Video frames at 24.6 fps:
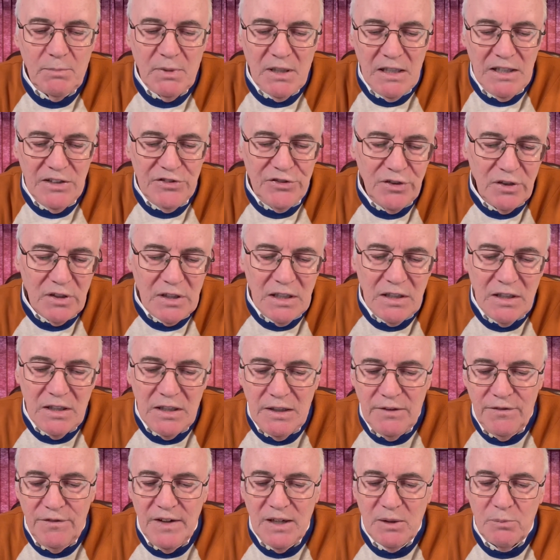But let's look at the
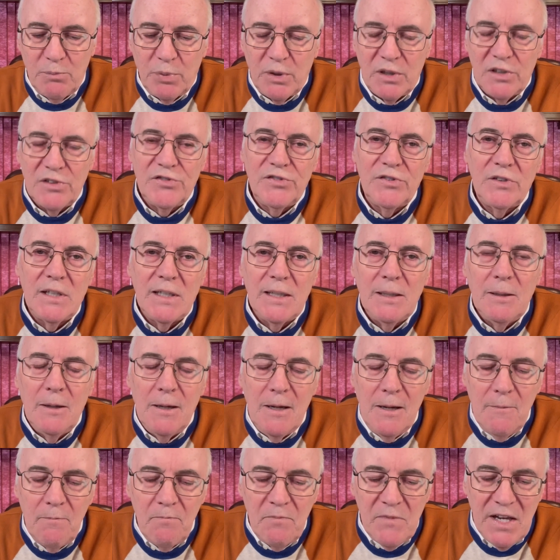effect personally,
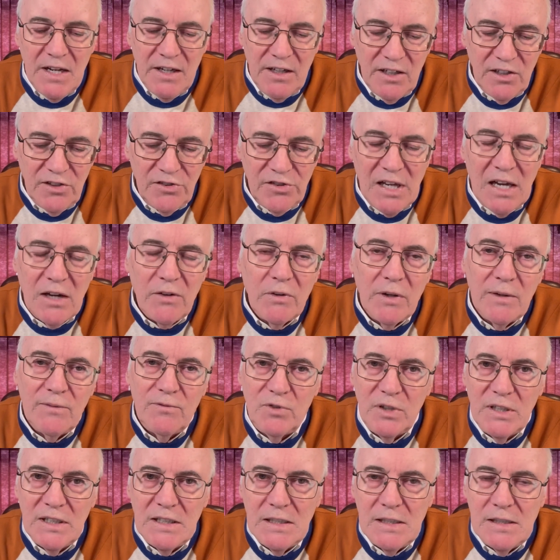and here's how I've
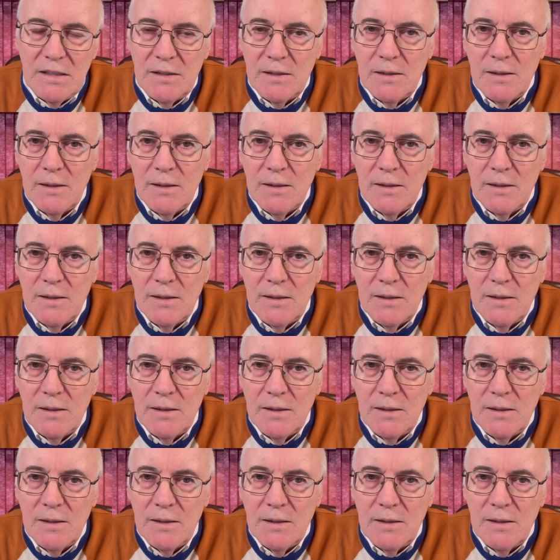written it.